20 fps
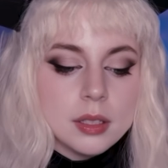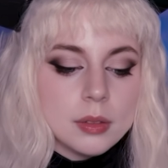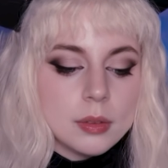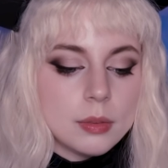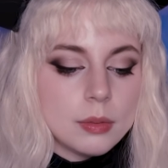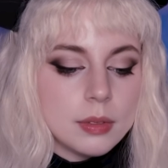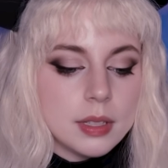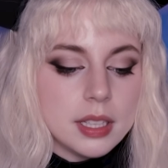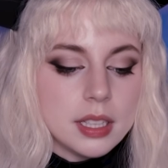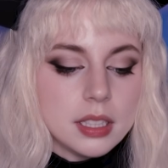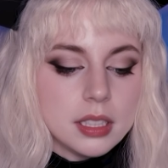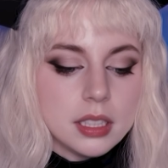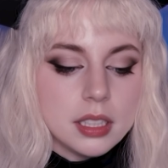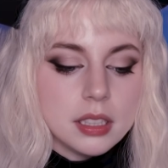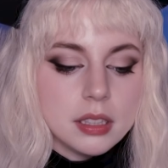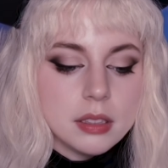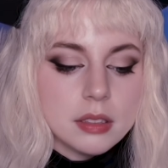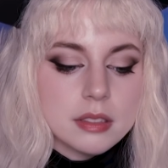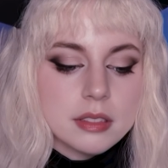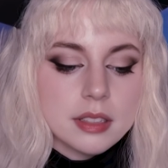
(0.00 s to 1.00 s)
Well, it
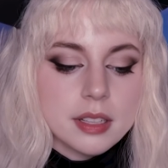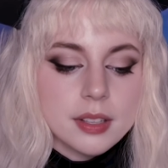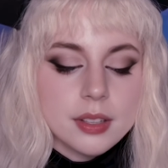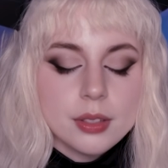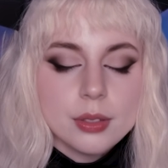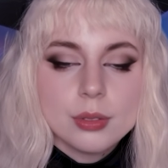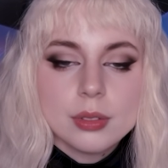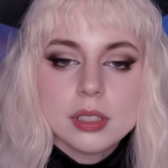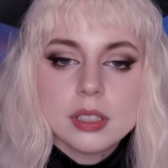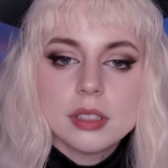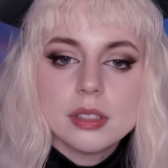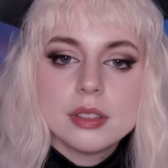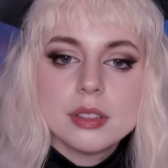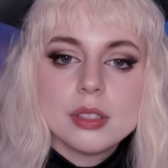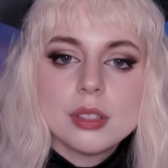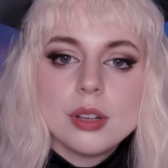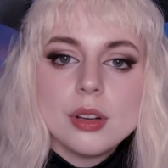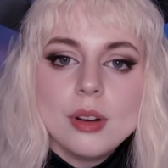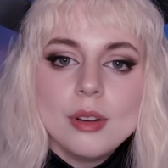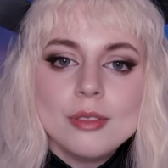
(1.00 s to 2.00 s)
looks like you are good to
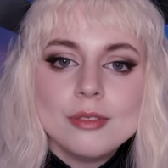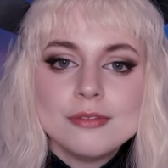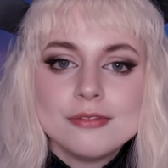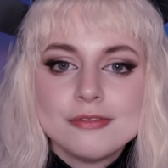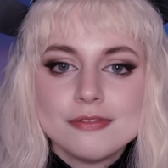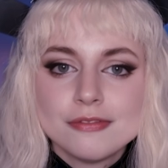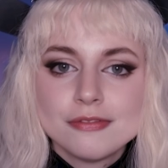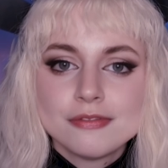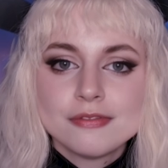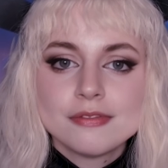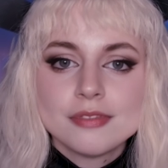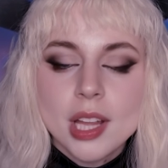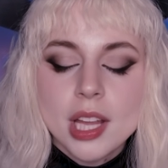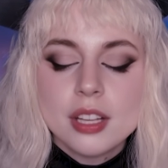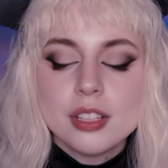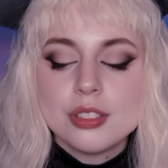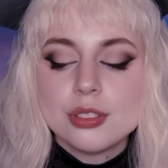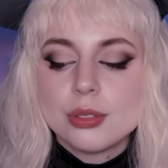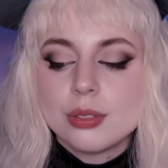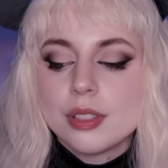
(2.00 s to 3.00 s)
go.
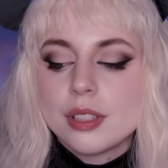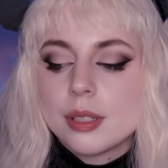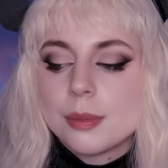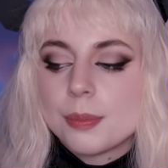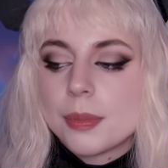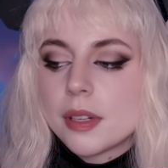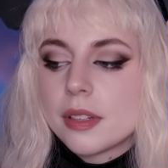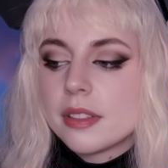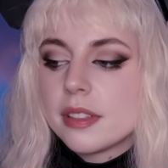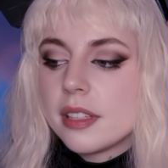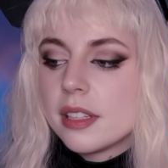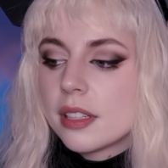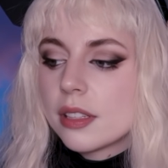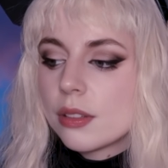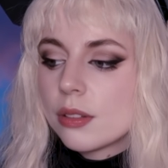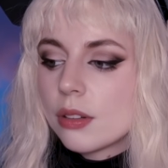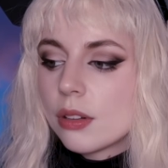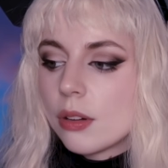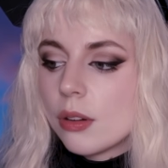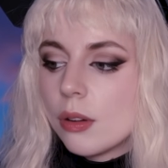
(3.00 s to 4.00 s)
Enjoy the party at
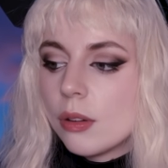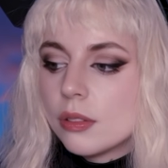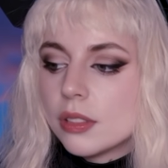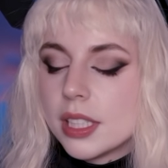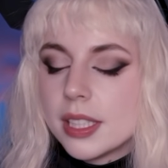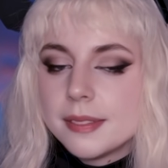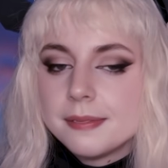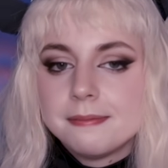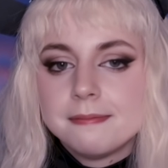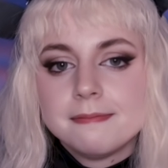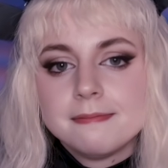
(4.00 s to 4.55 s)
Krakoa.